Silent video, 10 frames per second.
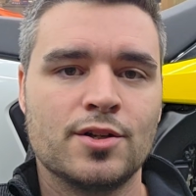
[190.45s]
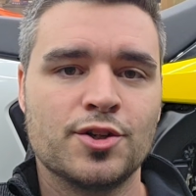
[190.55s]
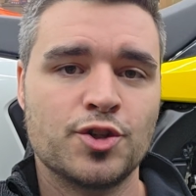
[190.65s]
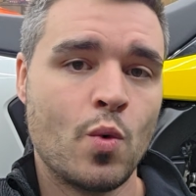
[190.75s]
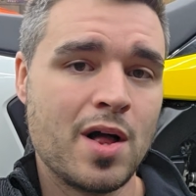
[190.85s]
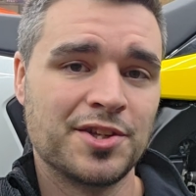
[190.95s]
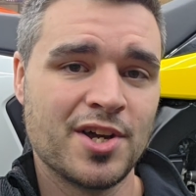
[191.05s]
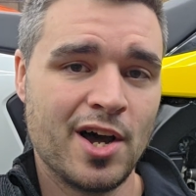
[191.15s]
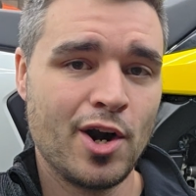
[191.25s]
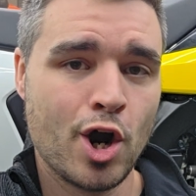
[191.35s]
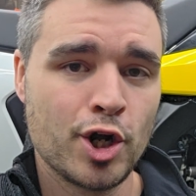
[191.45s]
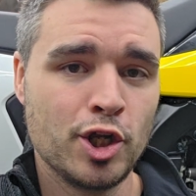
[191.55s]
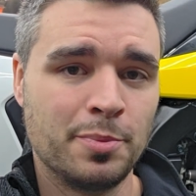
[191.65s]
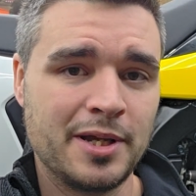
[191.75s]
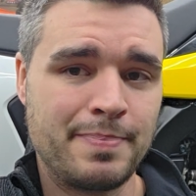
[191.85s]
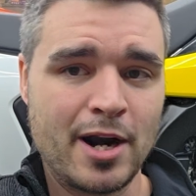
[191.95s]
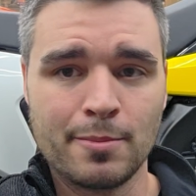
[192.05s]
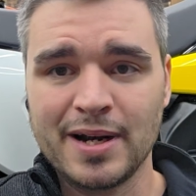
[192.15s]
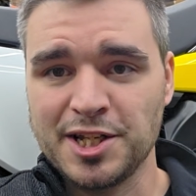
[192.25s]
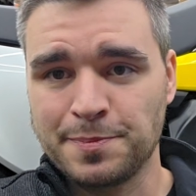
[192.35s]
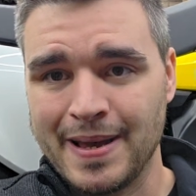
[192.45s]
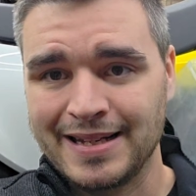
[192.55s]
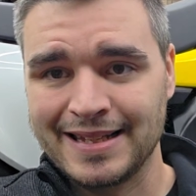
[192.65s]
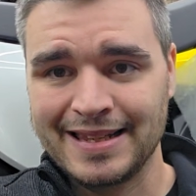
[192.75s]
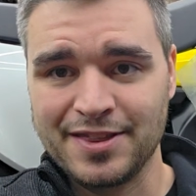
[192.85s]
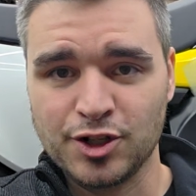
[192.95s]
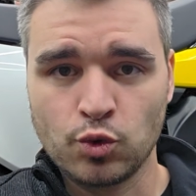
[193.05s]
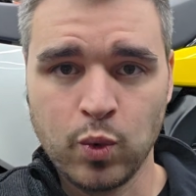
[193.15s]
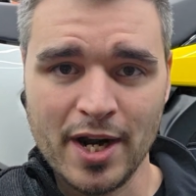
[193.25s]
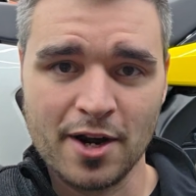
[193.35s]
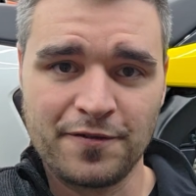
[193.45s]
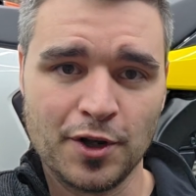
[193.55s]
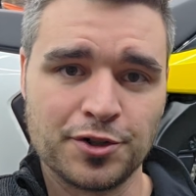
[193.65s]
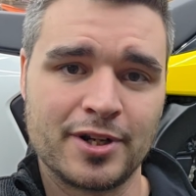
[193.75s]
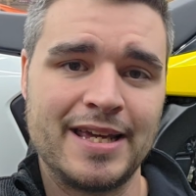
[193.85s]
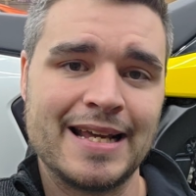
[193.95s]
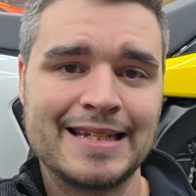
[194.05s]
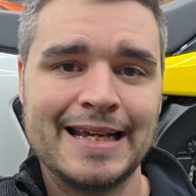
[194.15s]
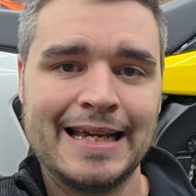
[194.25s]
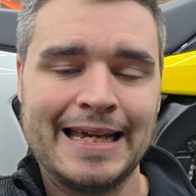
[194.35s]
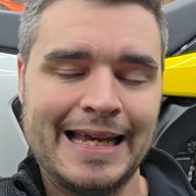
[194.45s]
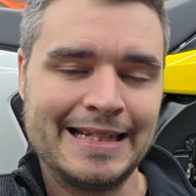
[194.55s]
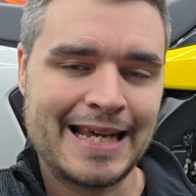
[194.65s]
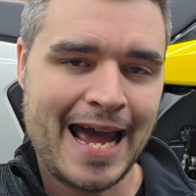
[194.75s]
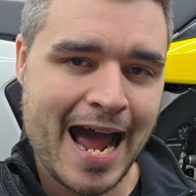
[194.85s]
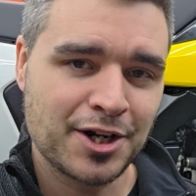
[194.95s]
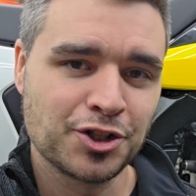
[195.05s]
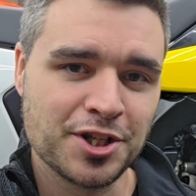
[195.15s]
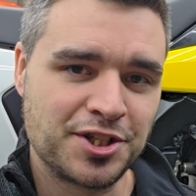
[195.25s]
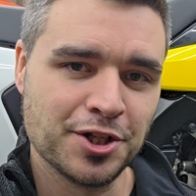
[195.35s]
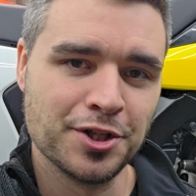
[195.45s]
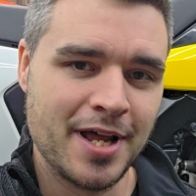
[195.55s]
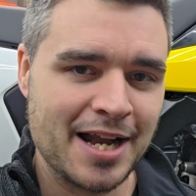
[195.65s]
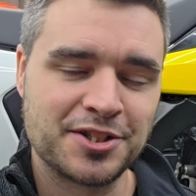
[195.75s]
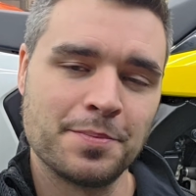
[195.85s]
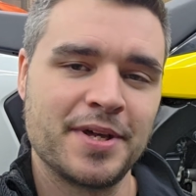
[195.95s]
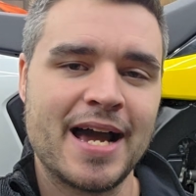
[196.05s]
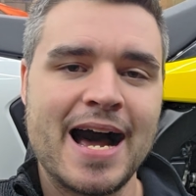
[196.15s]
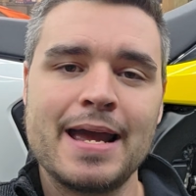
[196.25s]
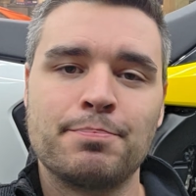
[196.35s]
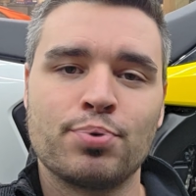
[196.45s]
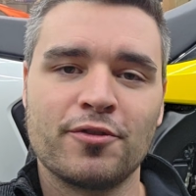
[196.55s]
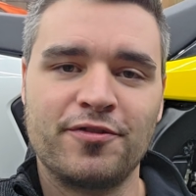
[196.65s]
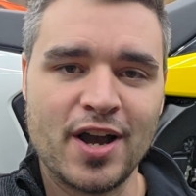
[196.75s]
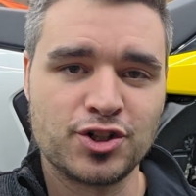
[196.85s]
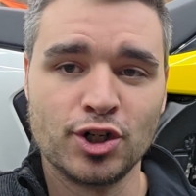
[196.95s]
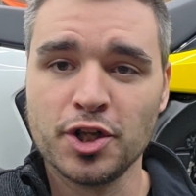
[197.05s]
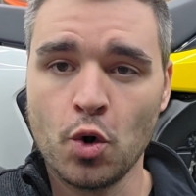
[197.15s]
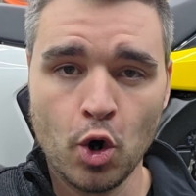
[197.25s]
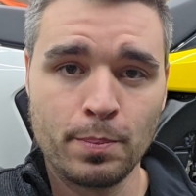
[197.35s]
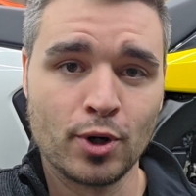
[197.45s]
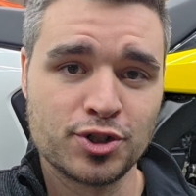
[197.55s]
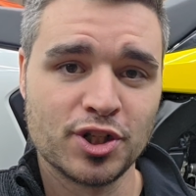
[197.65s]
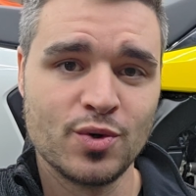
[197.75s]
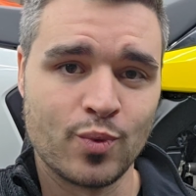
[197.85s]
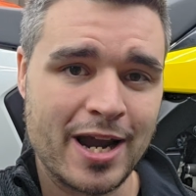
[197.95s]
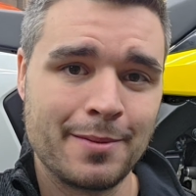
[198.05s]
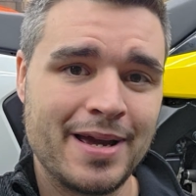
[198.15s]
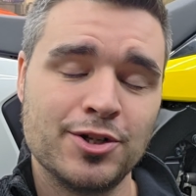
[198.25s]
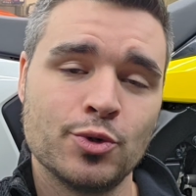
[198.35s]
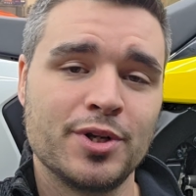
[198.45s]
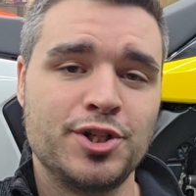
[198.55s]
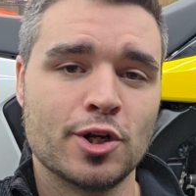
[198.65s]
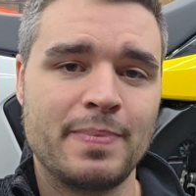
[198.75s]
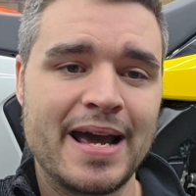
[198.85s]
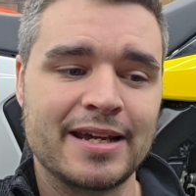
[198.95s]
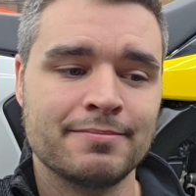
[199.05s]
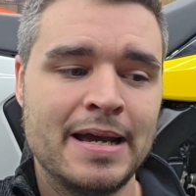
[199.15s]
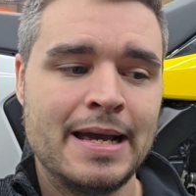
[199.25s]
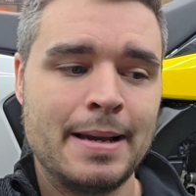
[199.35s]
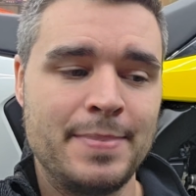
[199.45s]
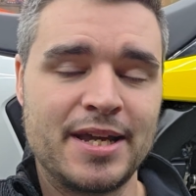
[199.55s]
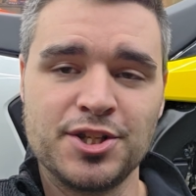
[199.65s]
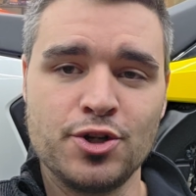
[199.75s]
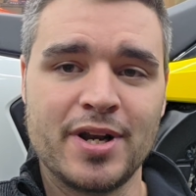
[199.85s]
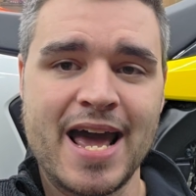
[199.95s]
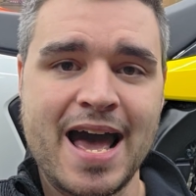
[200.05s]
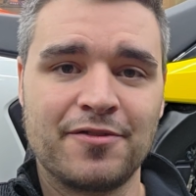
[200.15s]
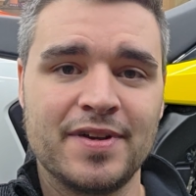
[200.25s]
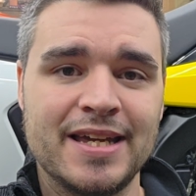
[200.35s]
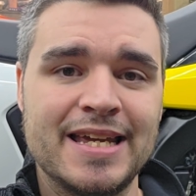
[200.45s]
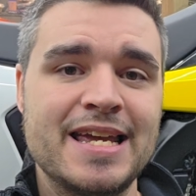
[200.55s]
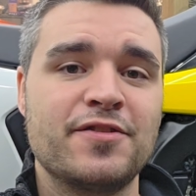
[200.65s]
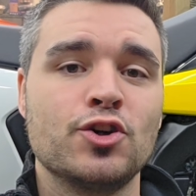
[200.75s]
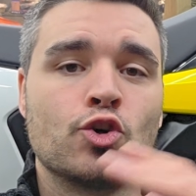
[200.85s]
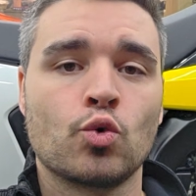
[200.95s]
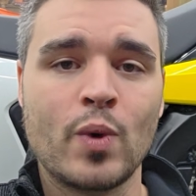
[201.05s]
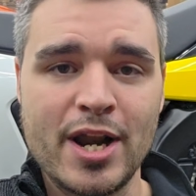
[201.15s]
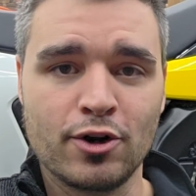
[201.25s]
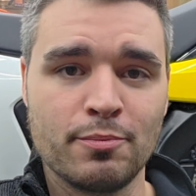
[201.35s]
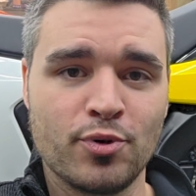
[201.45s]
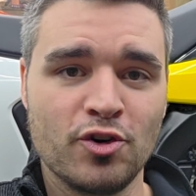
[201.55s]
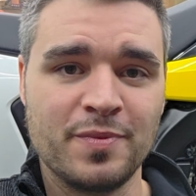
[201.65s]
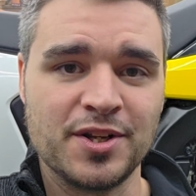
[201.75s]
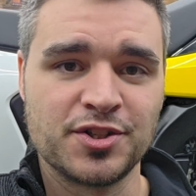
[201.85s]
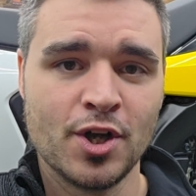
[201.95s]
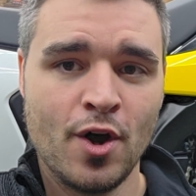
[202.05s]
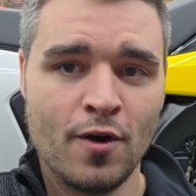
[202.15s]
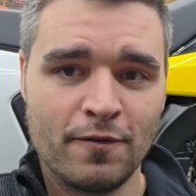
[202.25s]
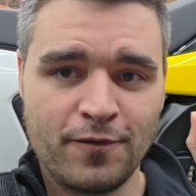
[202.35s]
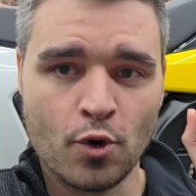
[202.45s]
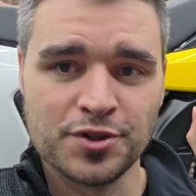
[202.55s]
So while it's unarguably better money spent than the twin air filter kit, it's actually still not something I professionally or personally recommend doing to your bike, because you can have even greater improvements for